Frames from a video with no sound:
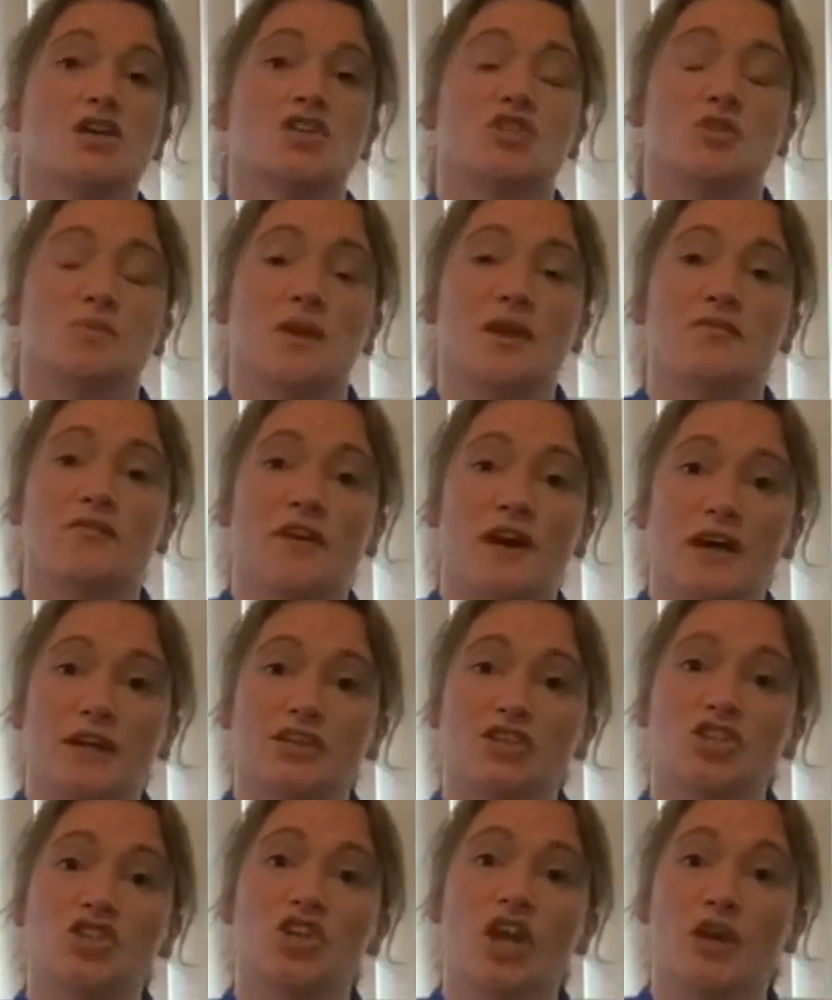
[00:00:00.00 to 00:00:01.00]
So if I
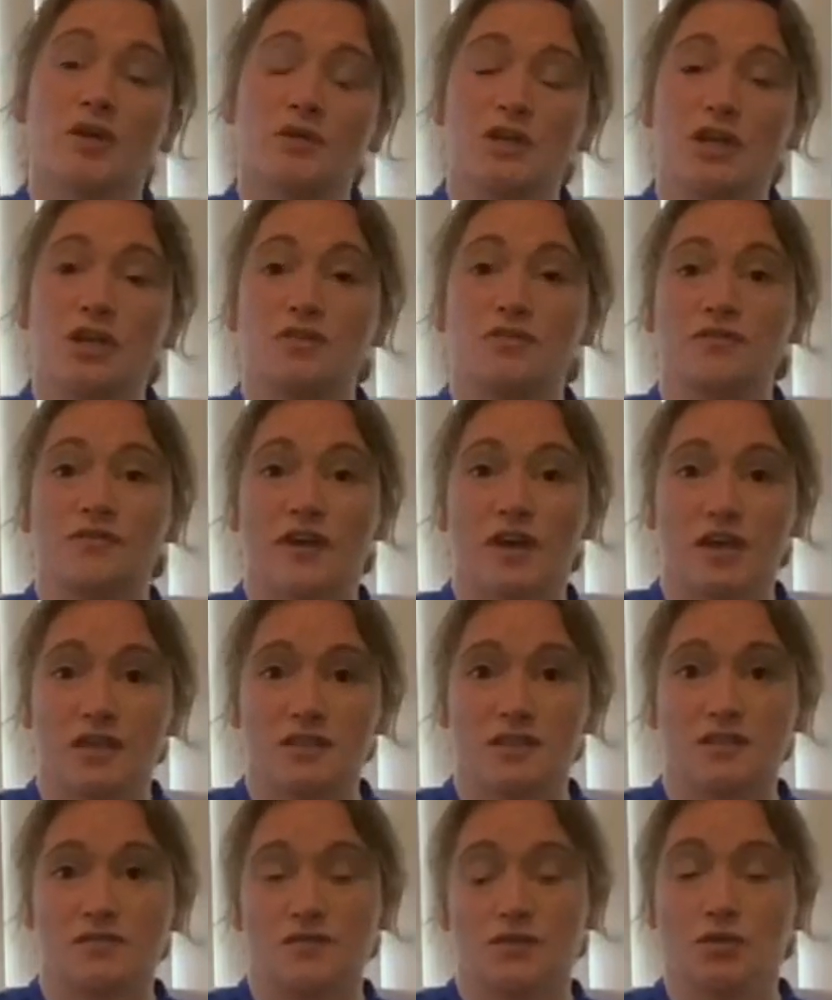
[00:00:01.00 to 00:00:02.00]
show you
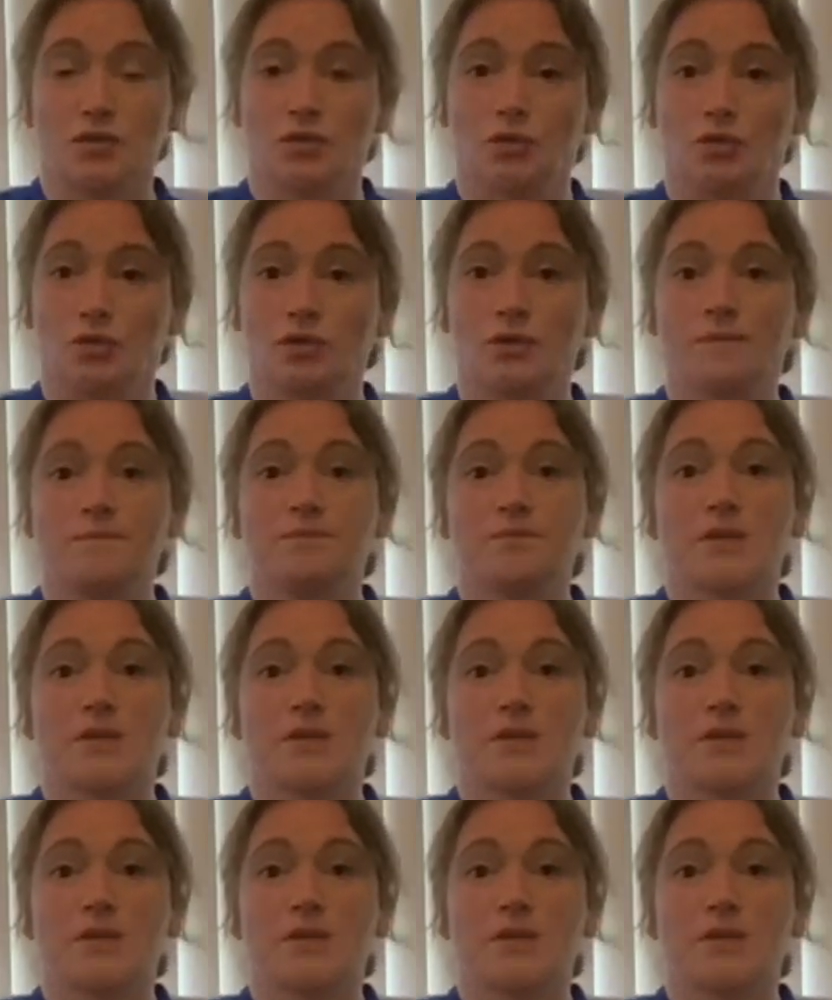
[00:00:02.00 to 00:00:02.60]
first of all